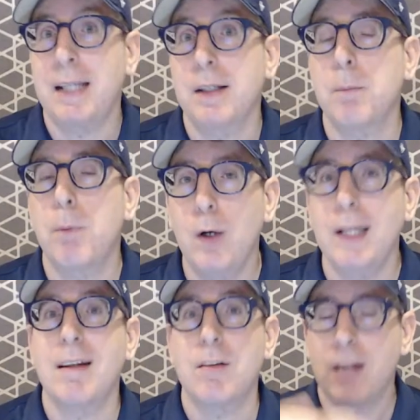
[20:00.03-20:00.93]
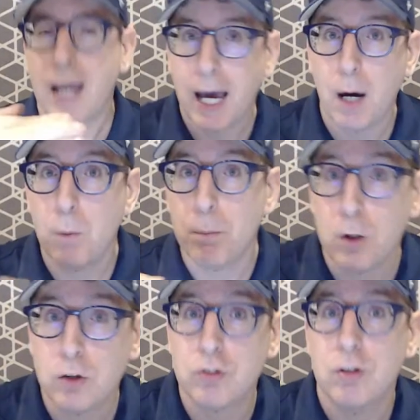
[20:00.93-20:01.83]
point as to how
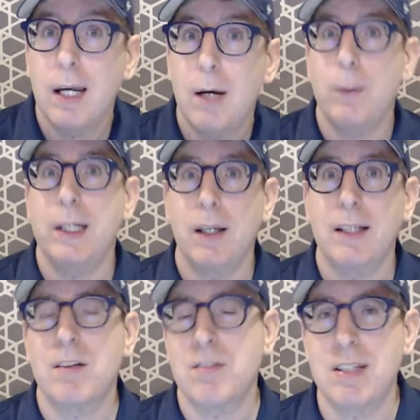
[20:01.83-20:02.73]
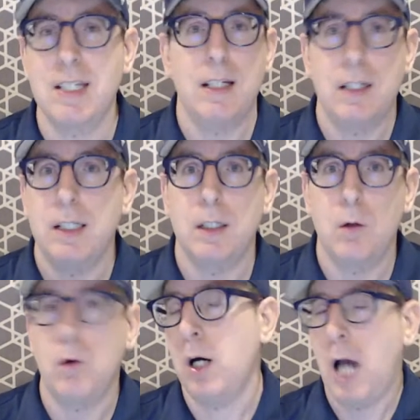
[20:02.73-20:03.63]
much we'd like to see,
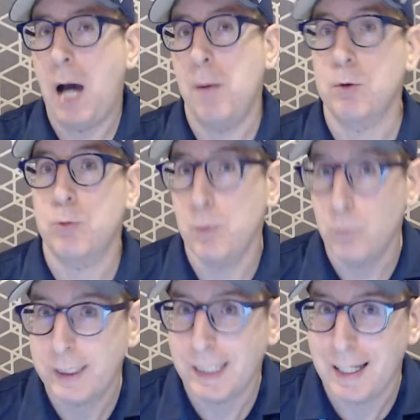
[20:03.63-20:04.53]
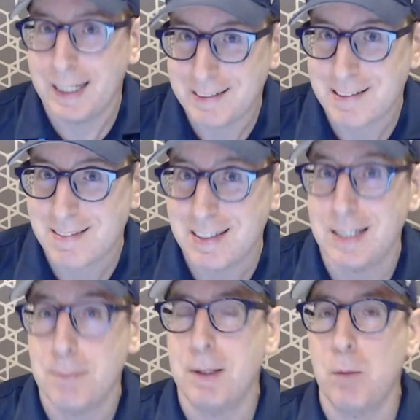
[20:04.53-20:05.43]
or how much we wouldn't like to see the
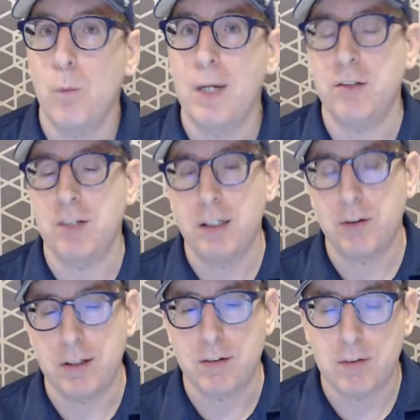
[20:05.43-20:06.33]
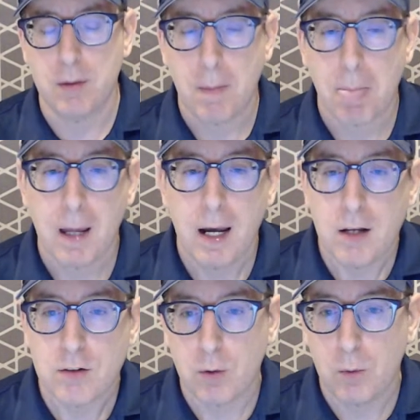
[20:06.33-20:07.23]
minimum wage increased.
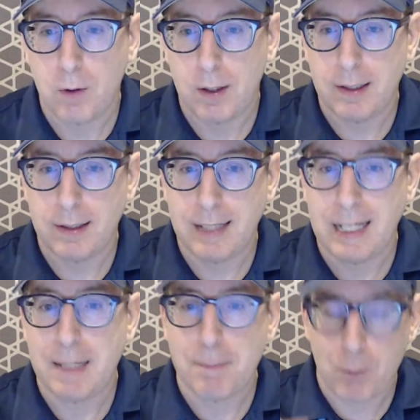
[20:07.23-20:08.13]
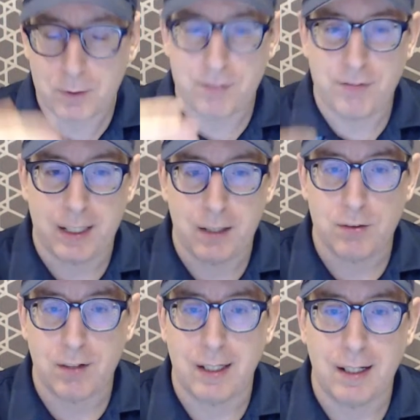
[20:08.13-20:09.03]
So they came out with the figures
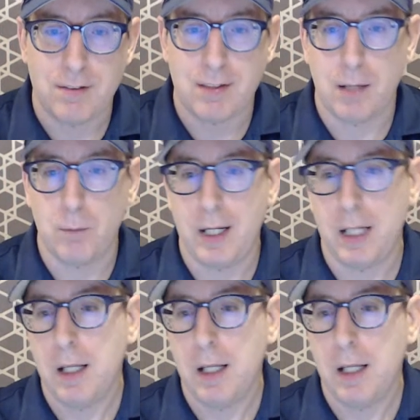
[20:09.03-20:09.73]
and they said, well,